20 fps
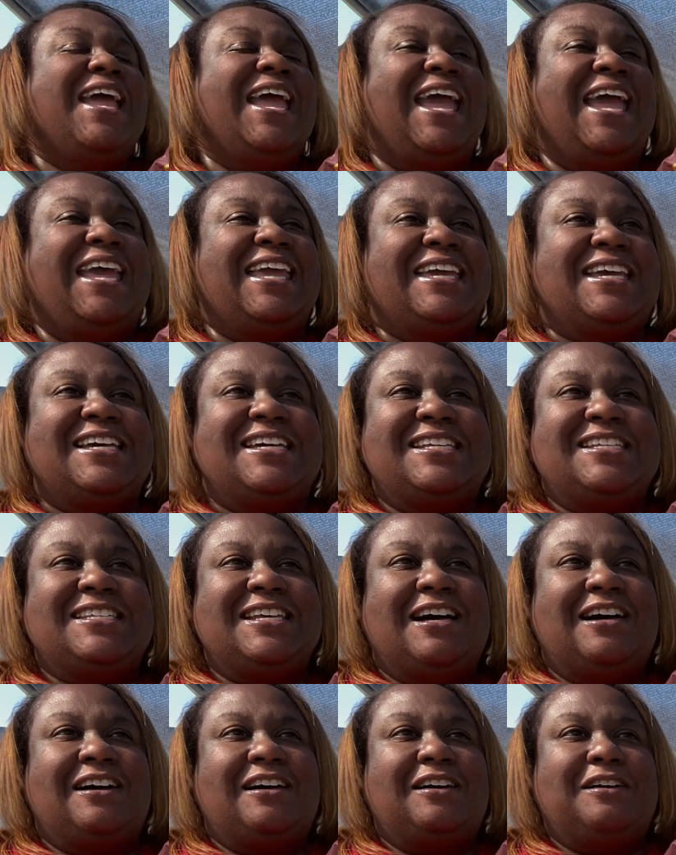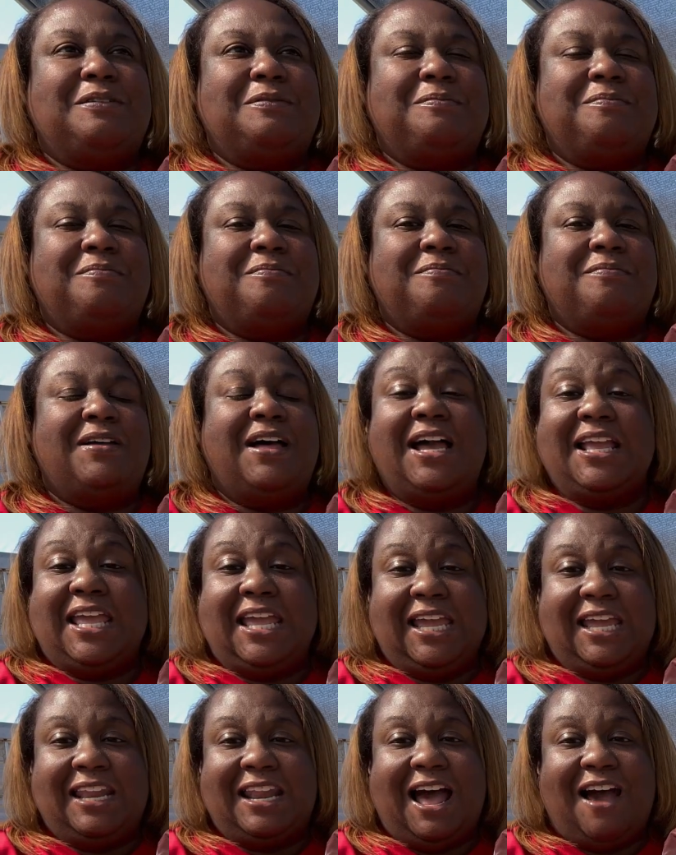And um,
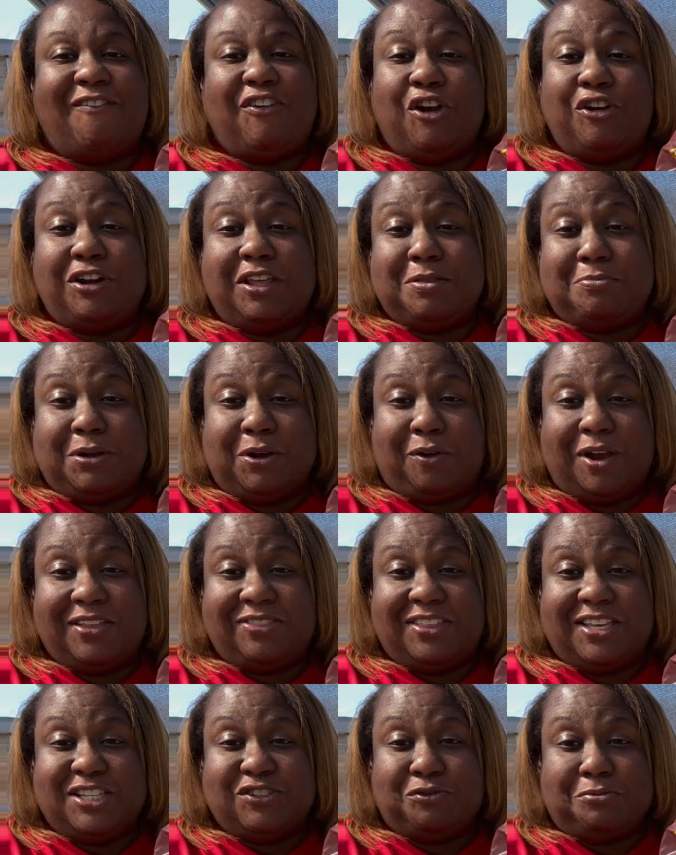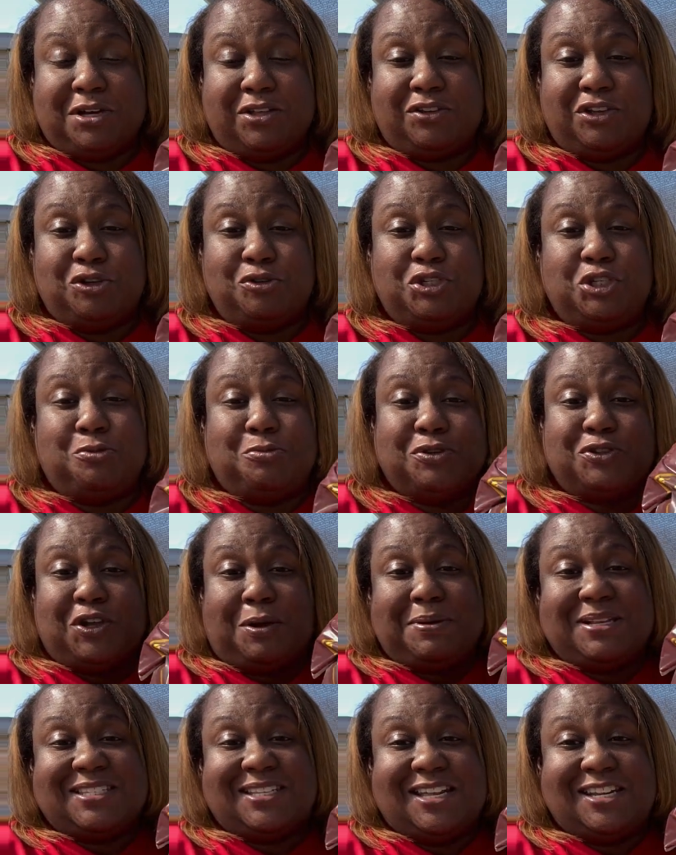again, I've heard nothing but great things from other YouTubers, so
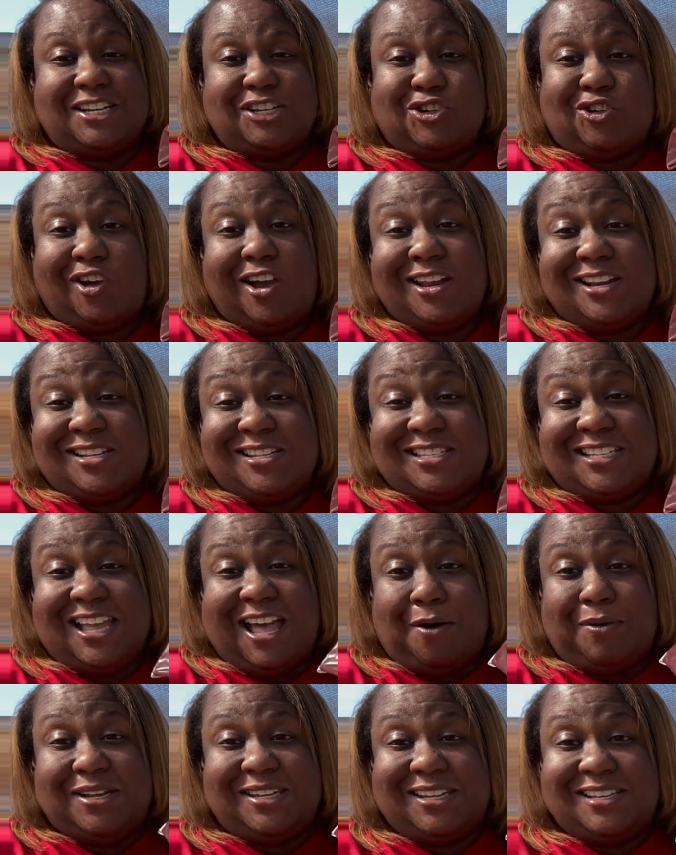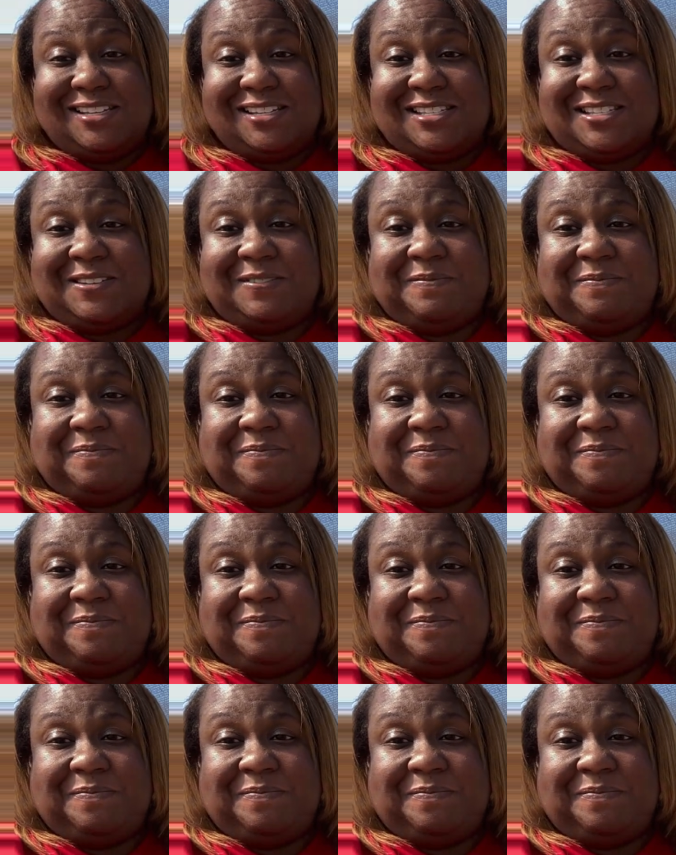I'm excited to try it and see how it does.